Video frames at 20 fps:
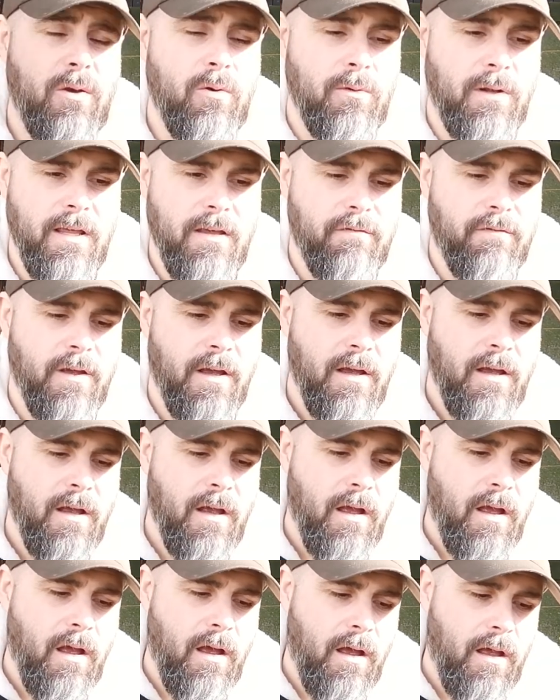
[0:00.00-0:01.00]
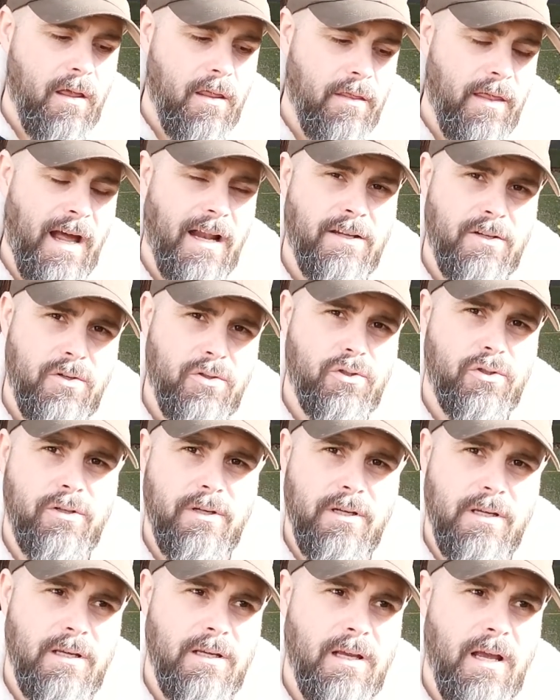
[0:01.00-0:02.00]
live, that
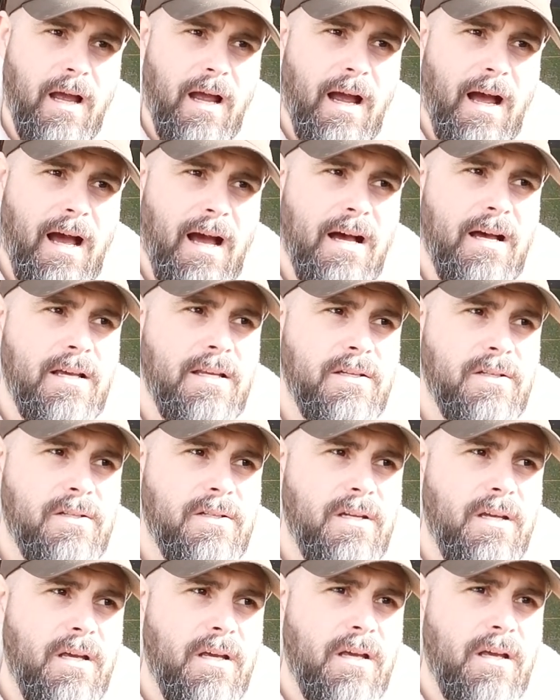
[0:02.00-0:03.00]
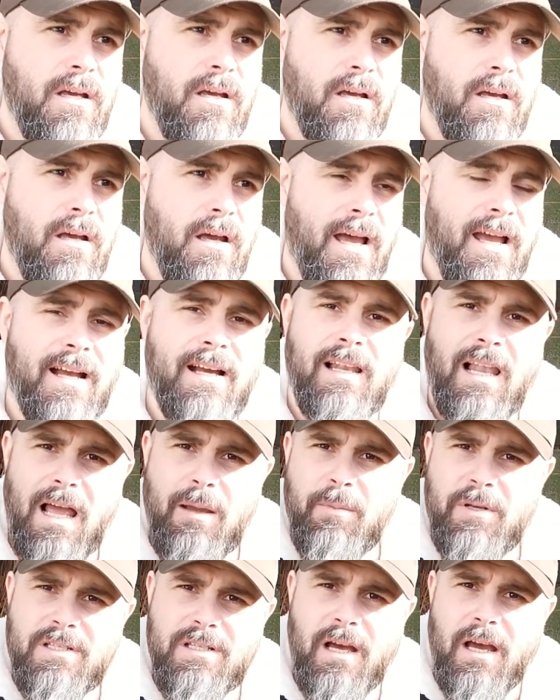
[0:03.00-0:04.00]
tree has
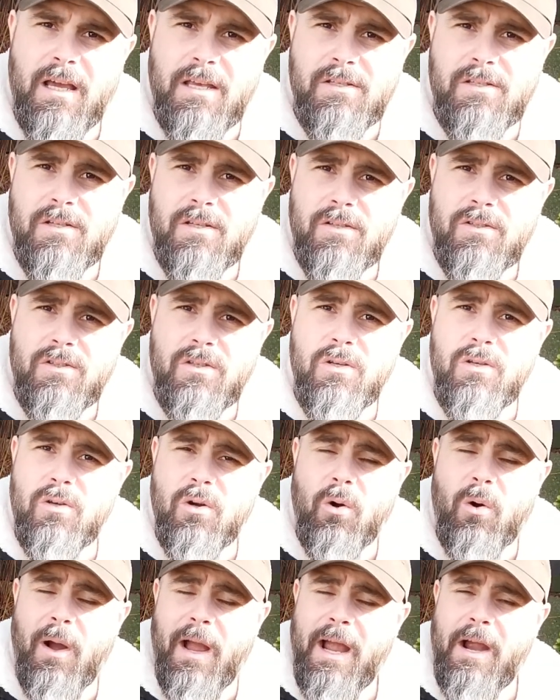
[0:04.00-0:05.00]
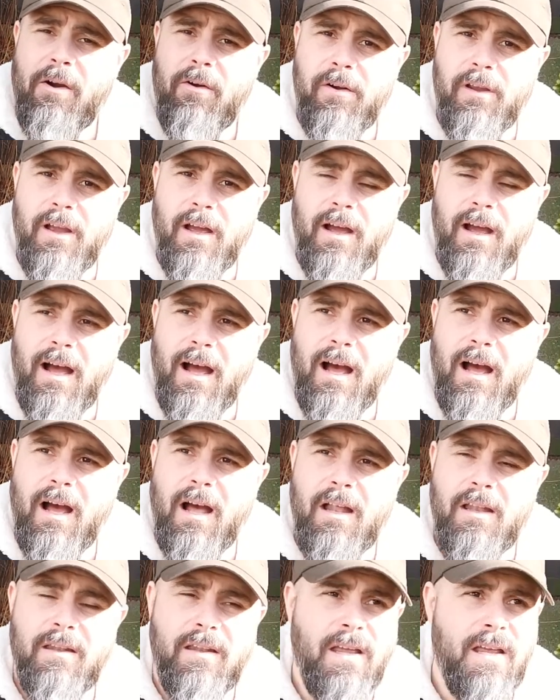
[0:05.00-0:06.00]
acclimatized to your area
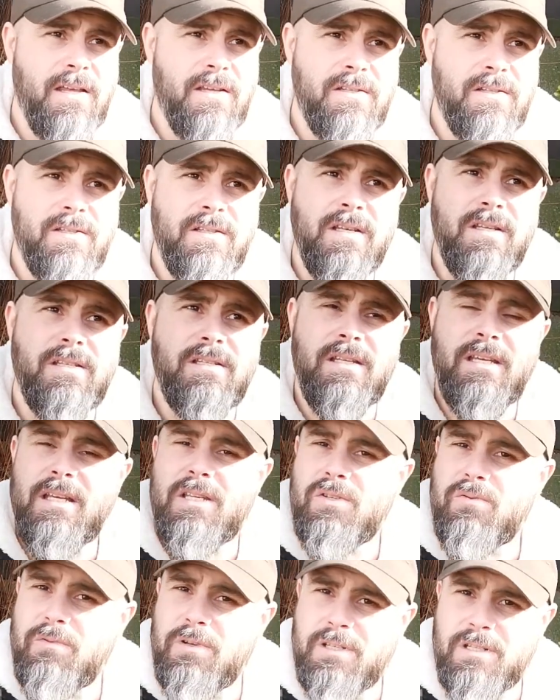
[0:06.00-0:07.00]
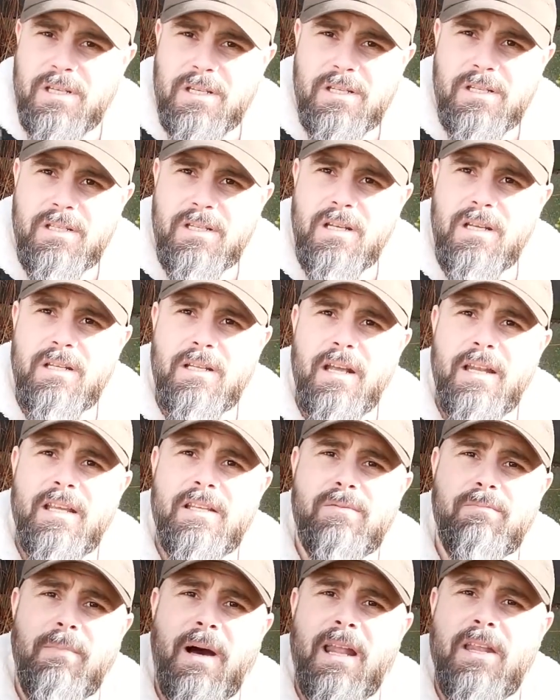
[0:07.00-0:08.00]
and is disease resistant and
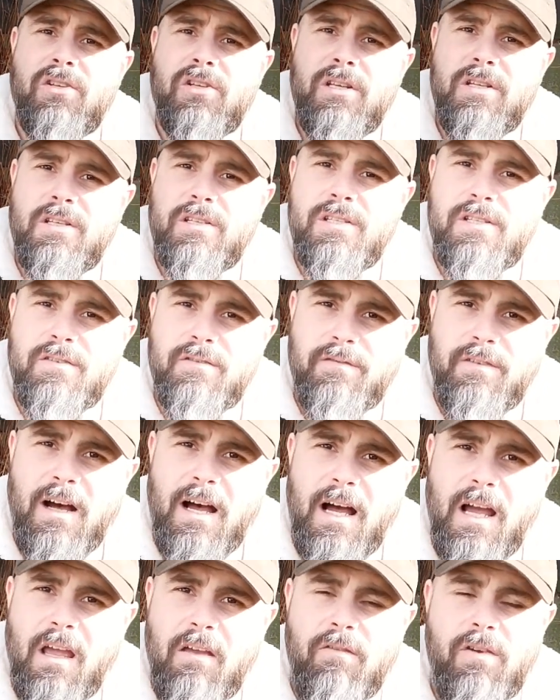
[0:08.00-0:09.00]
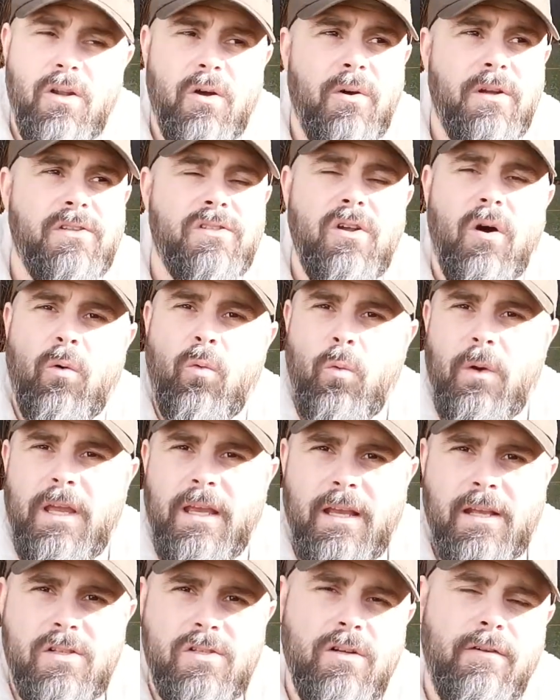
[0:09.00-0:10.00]
is managing to survive. You know, it's not
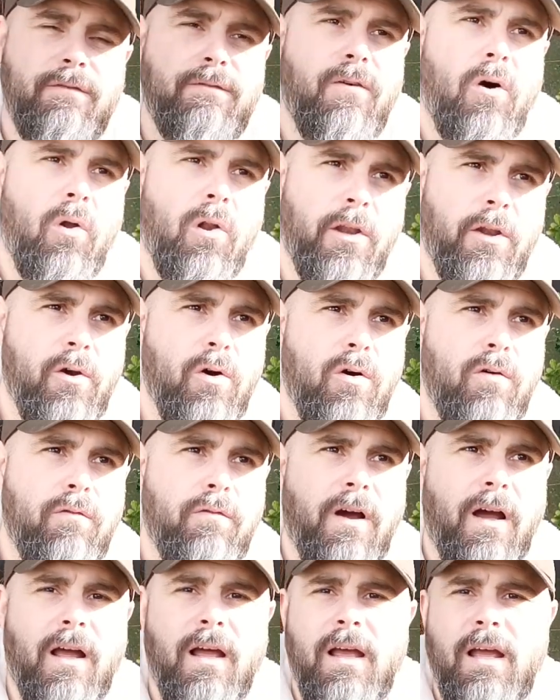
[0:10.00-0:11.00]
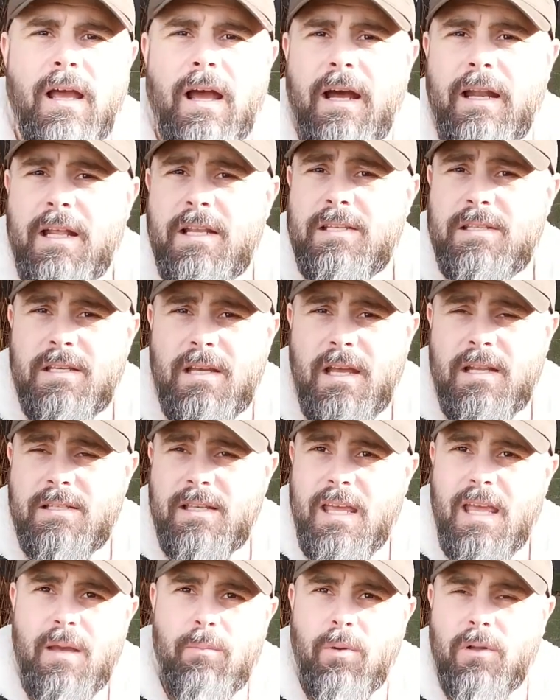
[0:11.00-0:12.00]
weak, it's not falling over, and it's
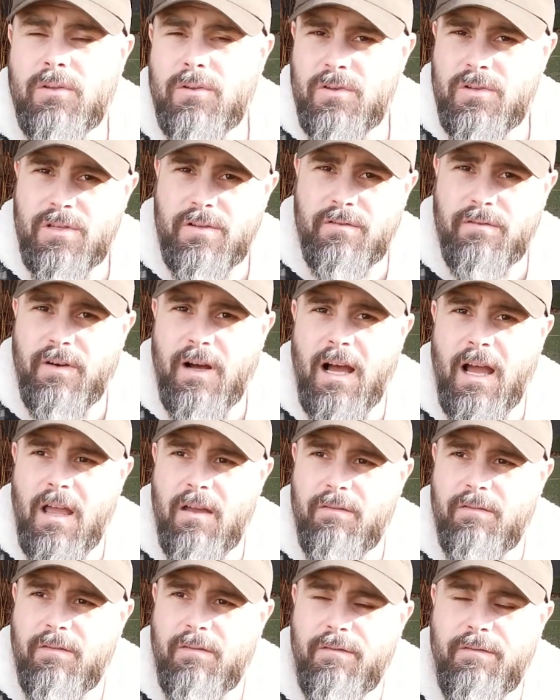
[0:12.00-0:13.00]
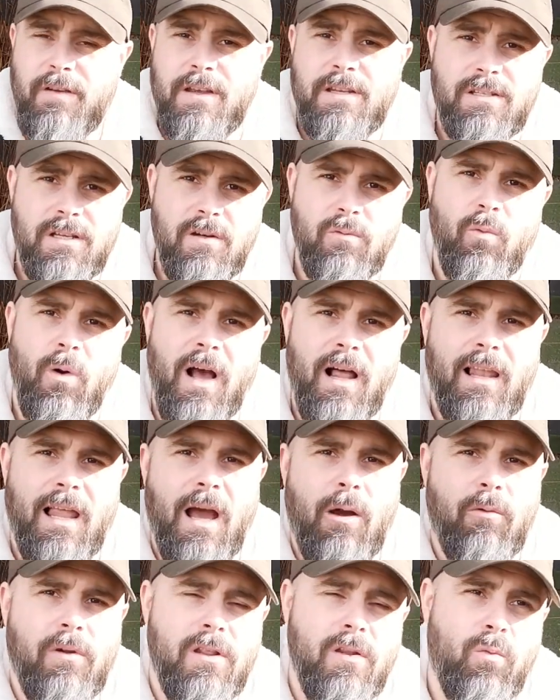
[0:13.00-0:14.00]
able to survive fit and well
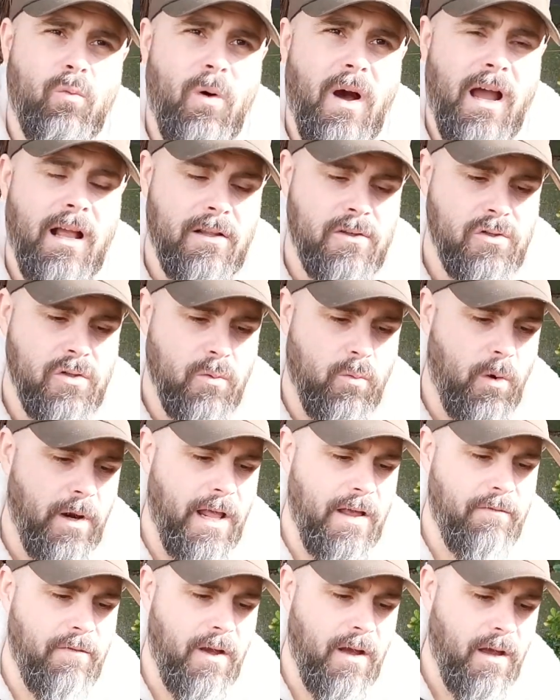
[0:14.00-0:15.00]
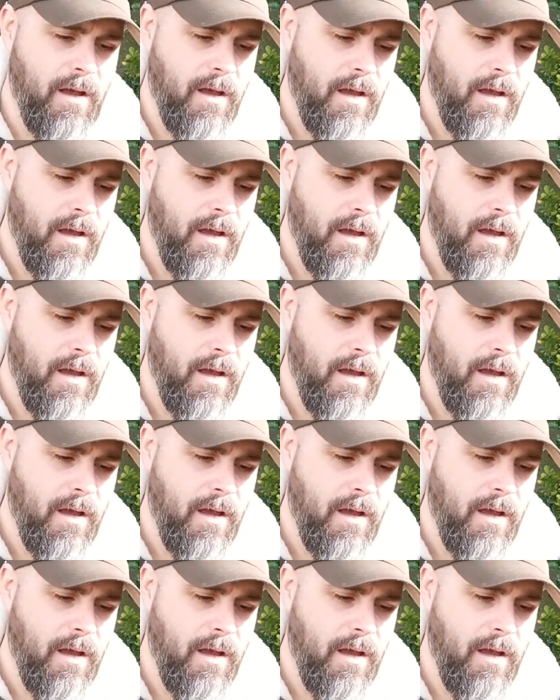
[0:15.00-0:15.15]
out in the wild. So whatever